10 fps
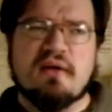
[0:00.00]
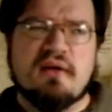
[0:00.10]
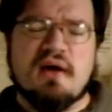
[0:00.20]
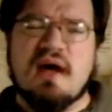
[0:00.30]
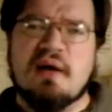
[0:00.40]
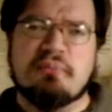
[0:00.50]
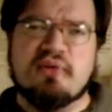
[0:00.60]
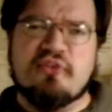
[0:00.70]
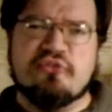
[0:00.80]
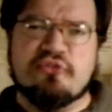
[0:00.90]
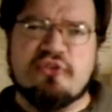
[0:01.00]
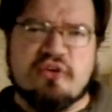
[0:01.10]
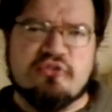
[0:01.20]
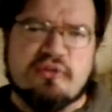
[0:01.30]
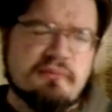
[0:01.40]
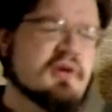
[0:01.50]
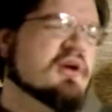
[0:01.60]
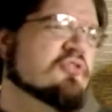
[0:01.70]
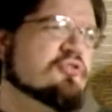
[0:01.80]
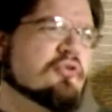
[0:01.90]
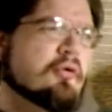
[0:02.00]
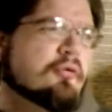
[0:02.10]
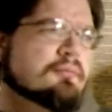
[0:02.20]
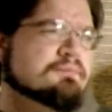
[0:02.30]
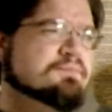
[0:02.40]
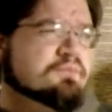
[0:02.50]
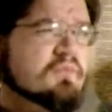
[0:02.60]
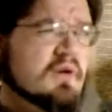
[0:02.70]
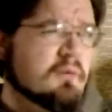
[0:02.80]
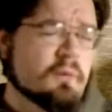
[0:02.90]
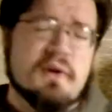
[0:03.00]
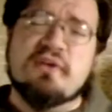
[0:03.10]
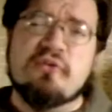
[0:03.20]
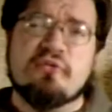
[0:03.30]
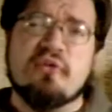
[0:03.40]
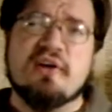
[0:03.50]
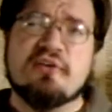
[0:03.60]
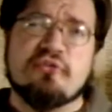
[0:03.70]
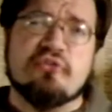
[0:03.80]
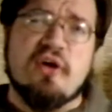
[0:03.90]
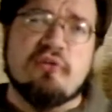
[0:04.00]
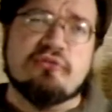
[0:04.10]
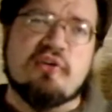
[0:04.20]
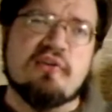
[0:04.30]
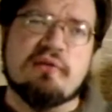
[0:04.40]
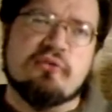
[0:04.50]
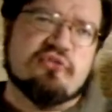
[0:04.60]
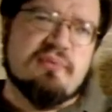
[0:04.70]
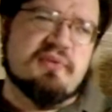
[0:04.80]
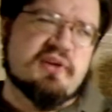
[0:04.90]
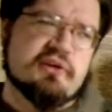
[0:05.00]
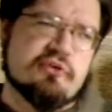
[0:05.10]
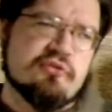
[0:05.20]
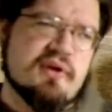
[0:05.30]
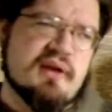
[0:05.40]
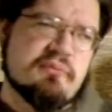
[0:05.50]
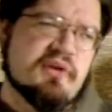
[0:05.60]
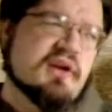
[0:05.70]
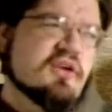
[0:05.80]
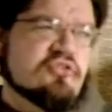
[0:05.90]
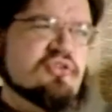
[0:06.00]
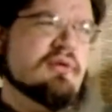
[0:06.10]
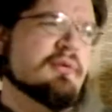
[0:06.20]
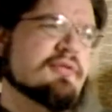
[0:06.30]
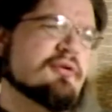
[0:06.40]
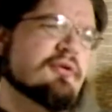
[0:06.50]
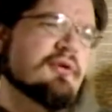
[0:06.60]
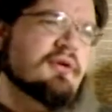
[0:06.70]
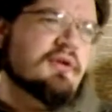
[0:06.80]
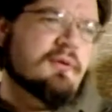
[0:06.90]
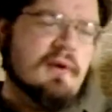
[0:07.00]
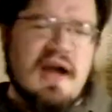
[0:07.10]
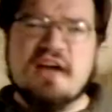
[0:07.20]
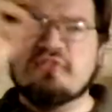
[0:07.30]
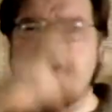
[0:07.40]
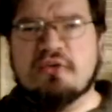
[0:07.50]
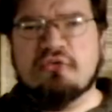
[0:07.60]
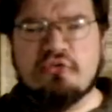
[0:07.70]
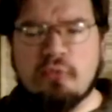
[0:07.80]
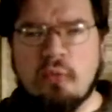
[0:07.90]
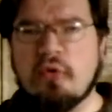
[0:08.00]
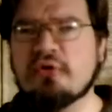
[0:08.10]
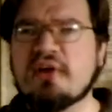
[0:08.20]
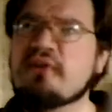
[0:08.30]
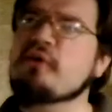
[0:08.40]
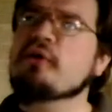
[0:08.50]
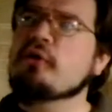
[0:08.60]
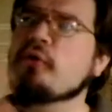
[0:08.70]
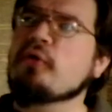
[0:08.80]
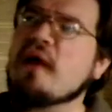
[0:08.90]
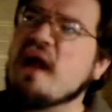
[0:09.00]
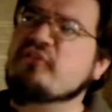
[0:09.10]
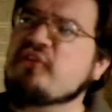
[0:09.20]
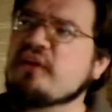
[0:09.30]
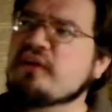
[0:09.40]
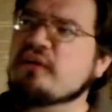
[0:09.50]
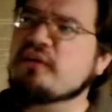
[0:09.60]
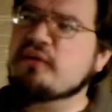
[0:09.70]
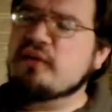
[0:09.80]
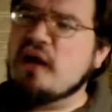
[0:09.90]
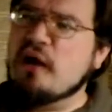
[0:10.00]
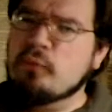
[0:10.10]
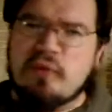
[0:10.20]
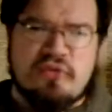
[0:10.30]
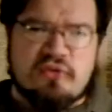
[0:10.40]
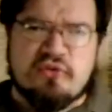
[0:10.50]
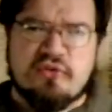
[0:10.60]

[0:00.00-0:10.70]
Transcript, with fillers: uh, places section. So when you find yourself dealing with something in a dream, see whether you are acting toward it or acting uh, with it.